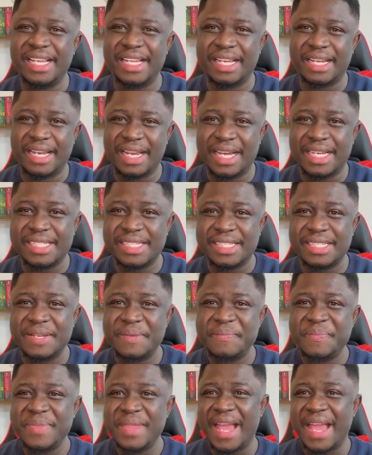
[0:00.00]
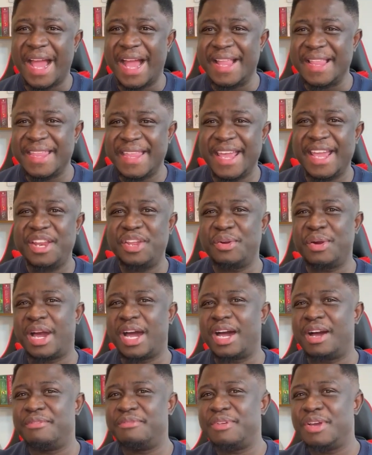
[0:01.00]
in class, and then you
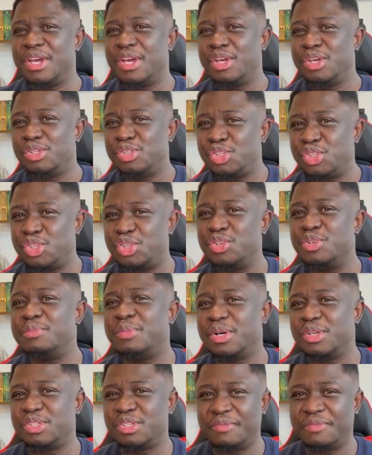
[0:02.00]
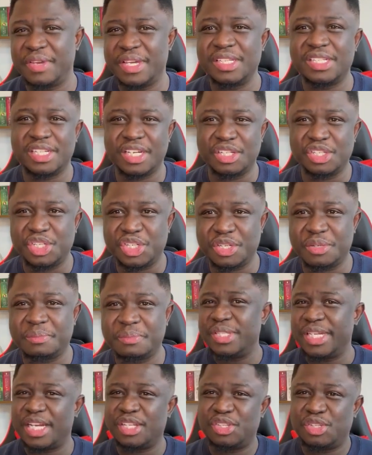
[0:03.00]
have 2 months of internship.
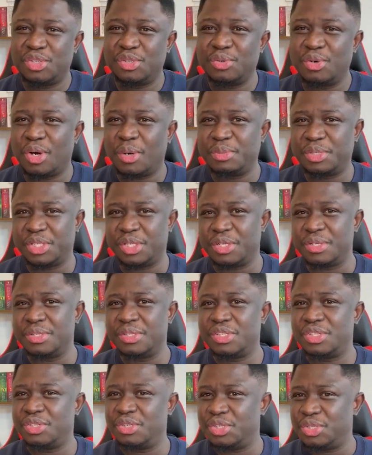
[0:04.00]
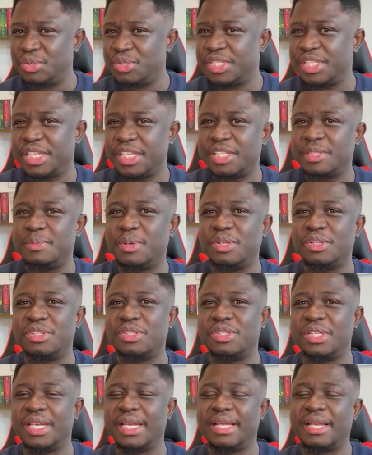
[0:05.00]
There are two options. You do 6
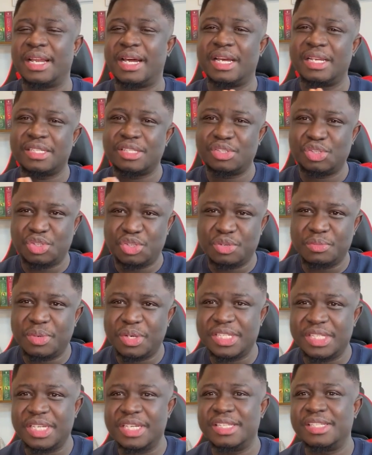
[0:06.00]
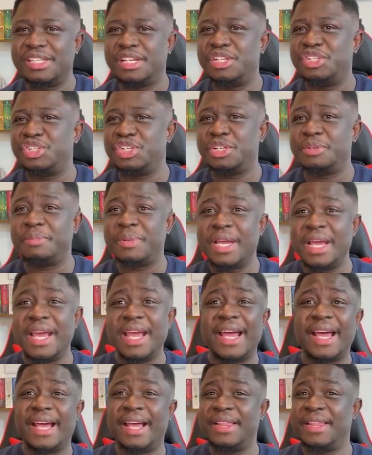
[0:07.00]
months in class, 2 months internship,
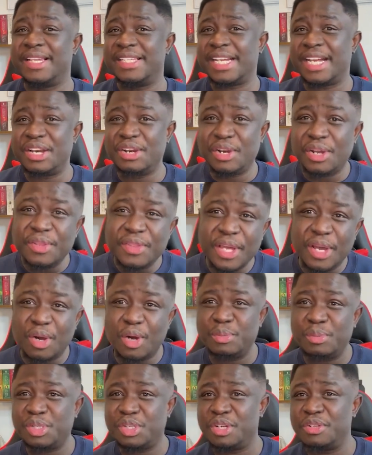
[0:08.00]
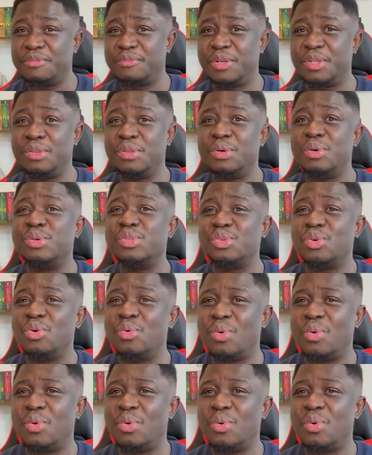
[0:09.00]
and there's another option for those who